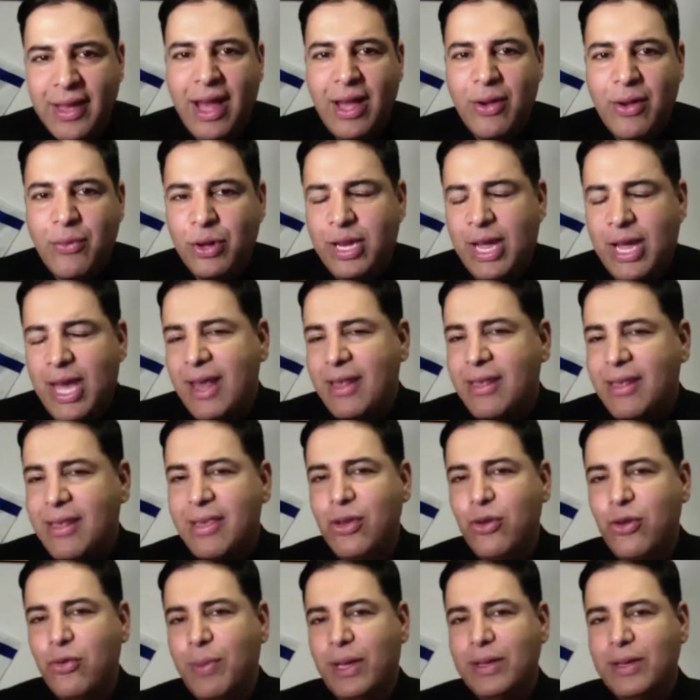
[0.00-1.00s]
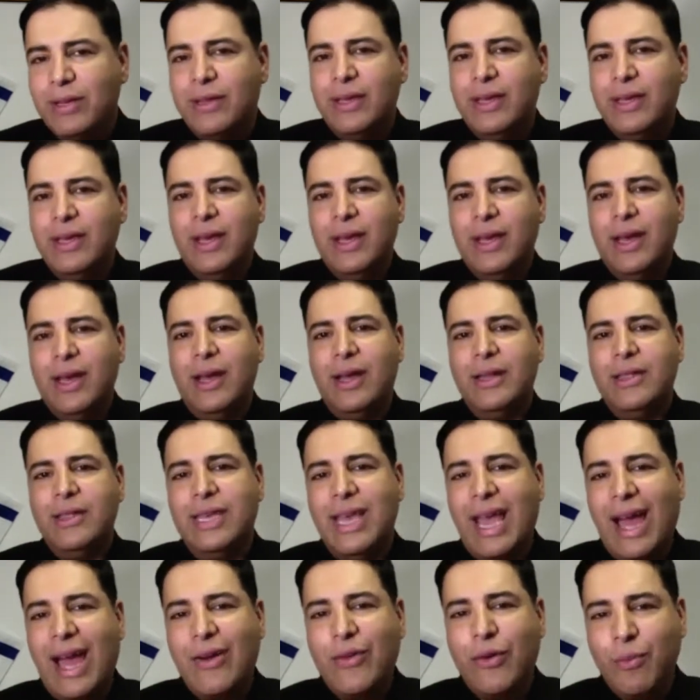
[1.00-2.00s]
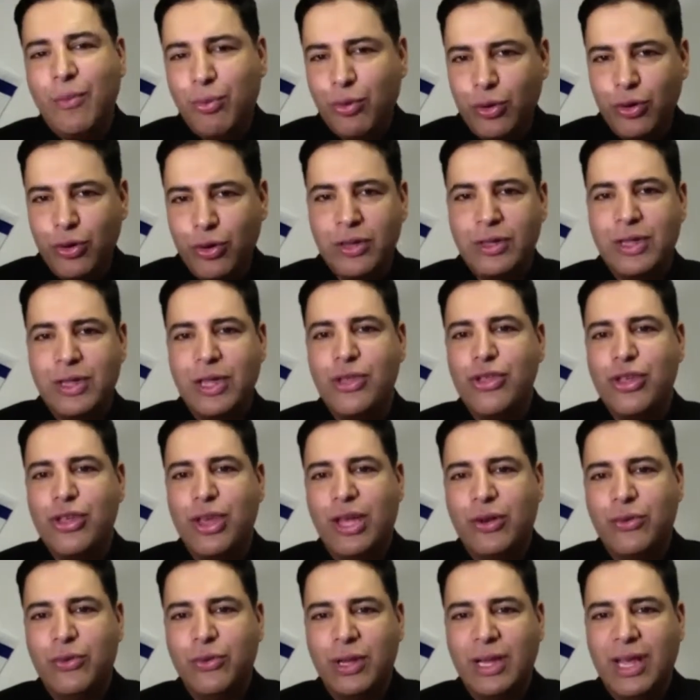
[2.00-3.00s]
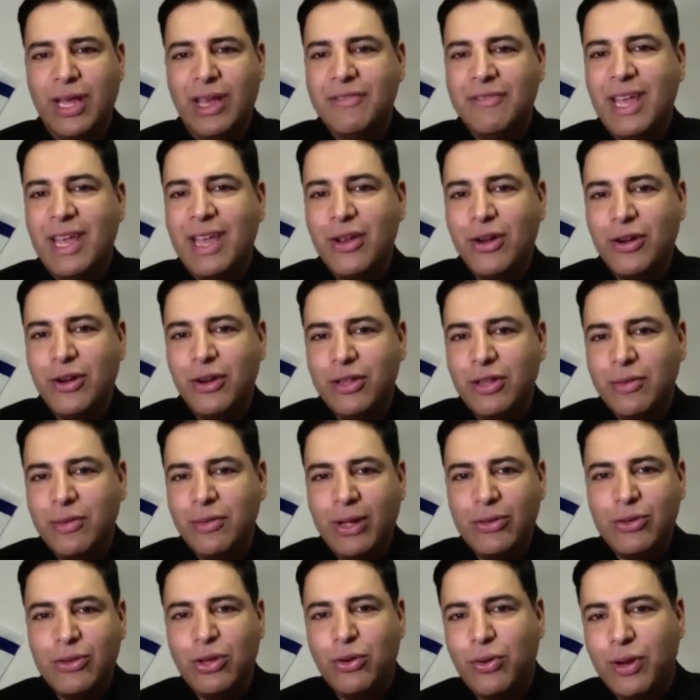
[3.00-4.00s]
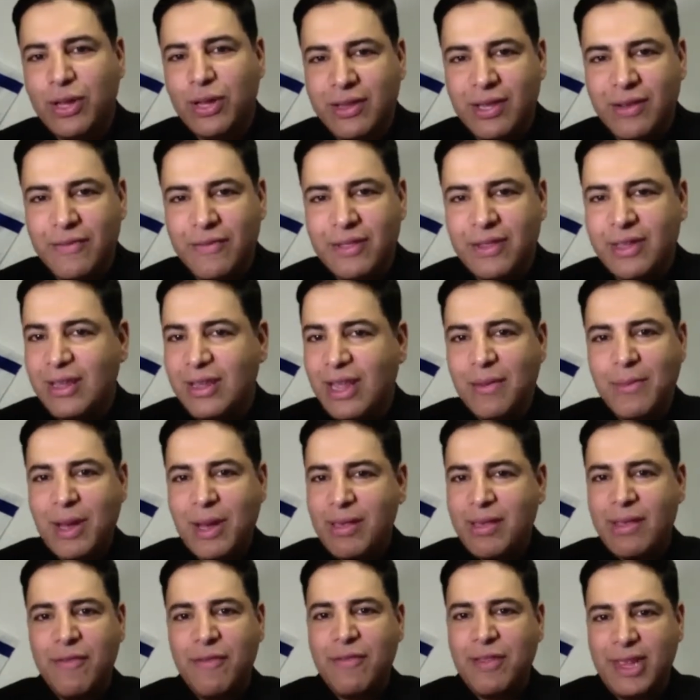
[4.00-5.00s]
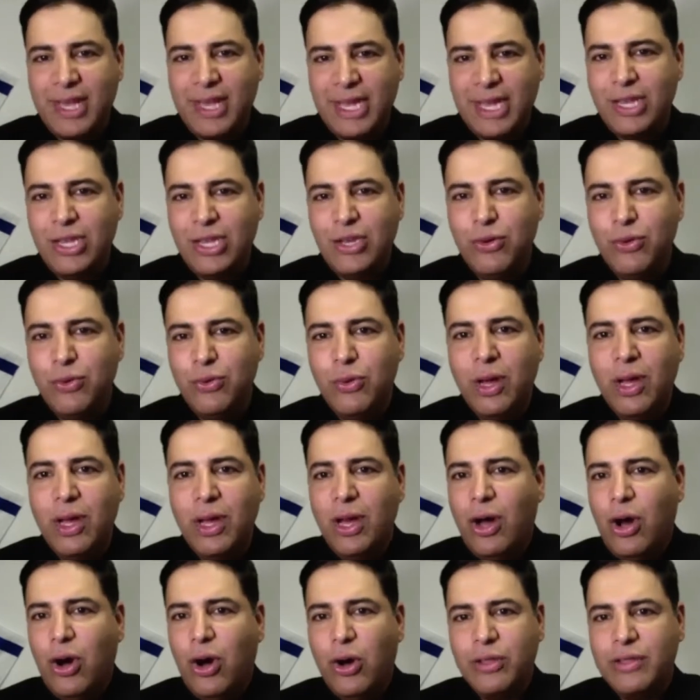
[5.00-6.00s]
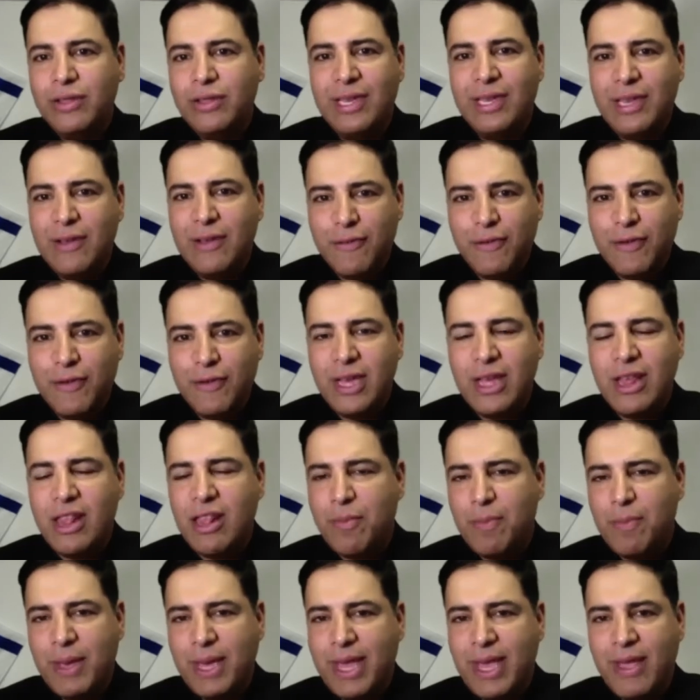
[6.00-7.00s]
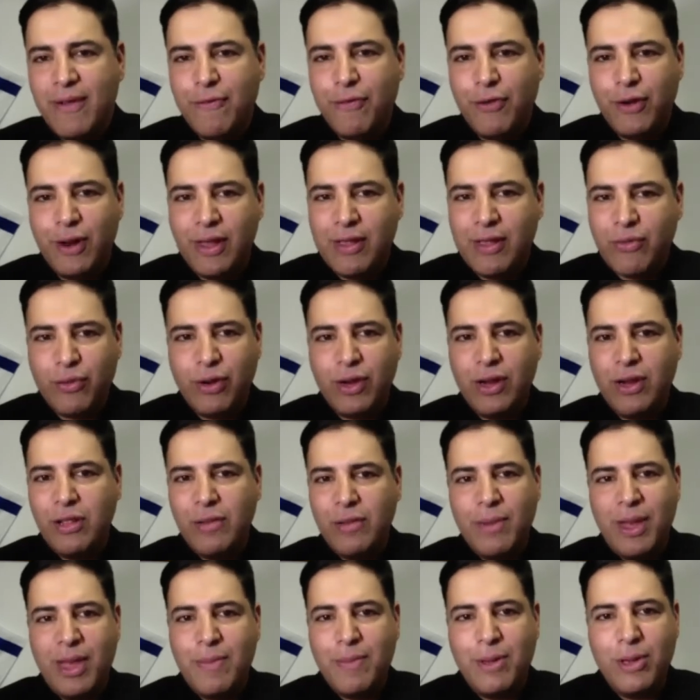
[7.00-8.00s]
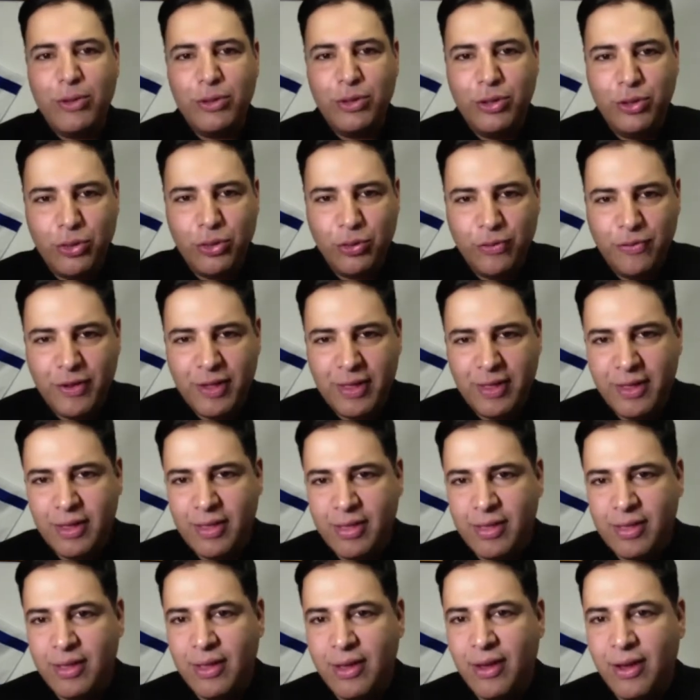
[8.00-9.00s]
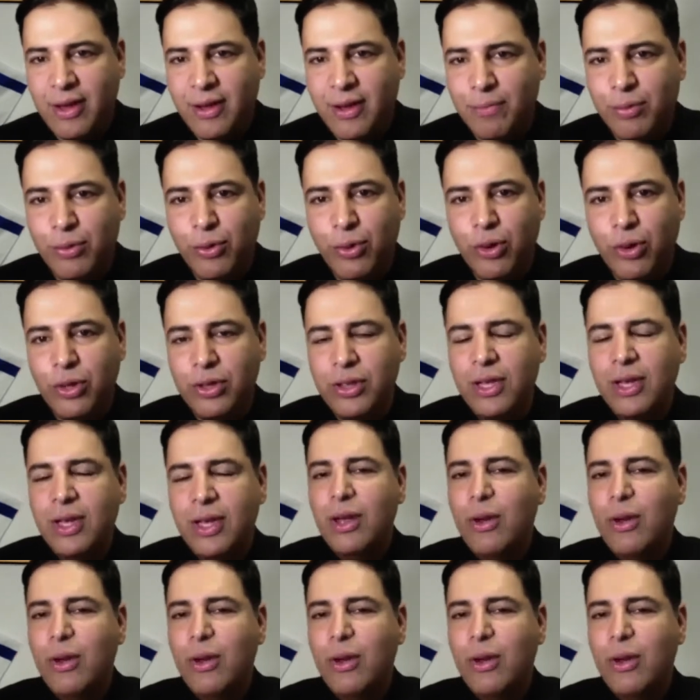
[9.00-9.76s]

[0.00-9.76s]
I want to ask you about the uh, the Arab world in general. Have they heard about your activity? They must have seen you on TV speaking for Israel, maybe on your visits uh, abroad.